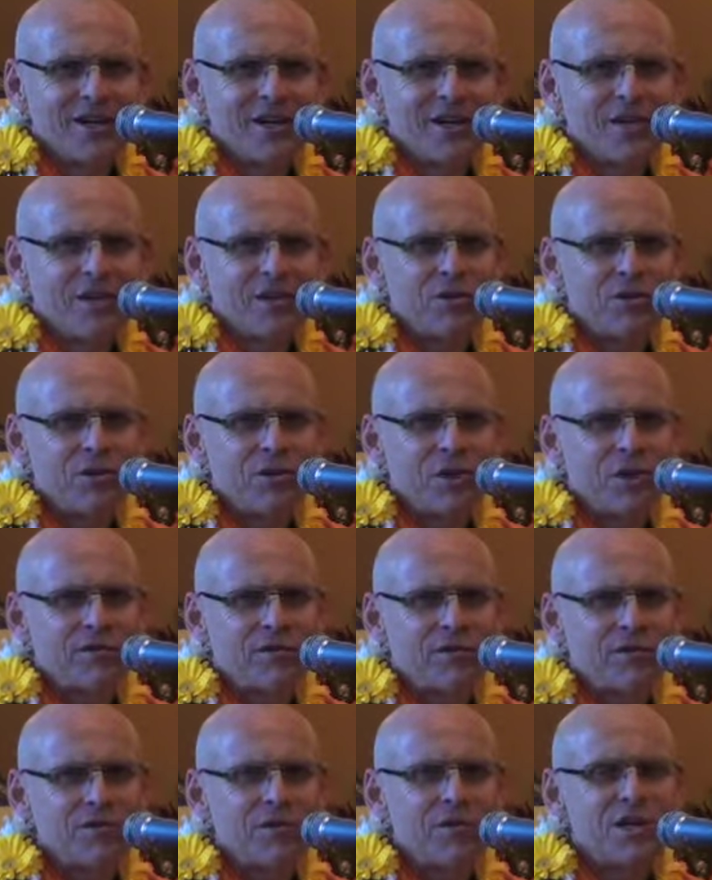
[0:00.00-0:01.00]
then you
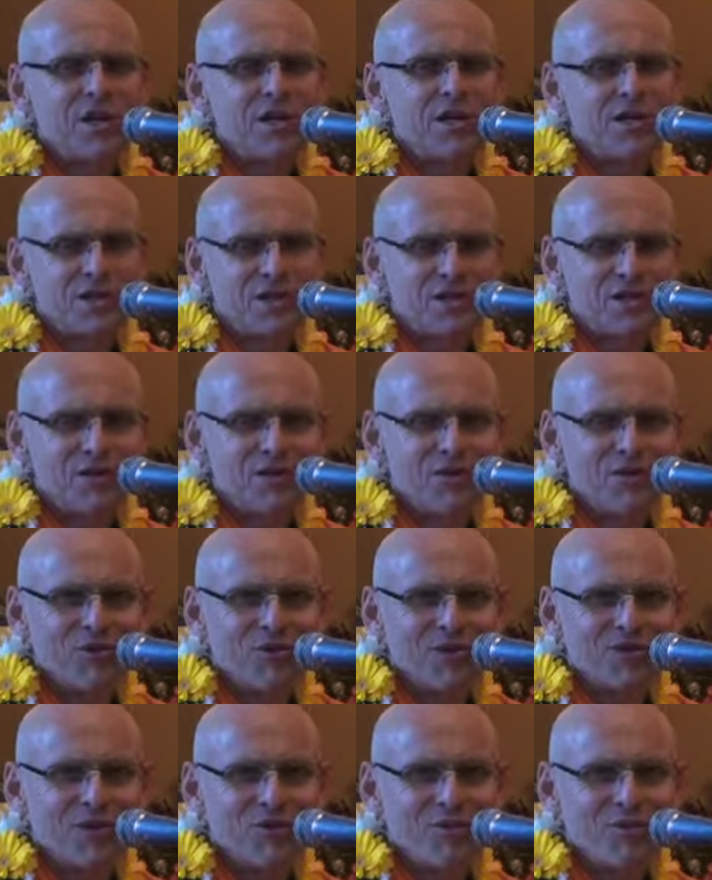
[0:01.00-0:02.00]
have created all these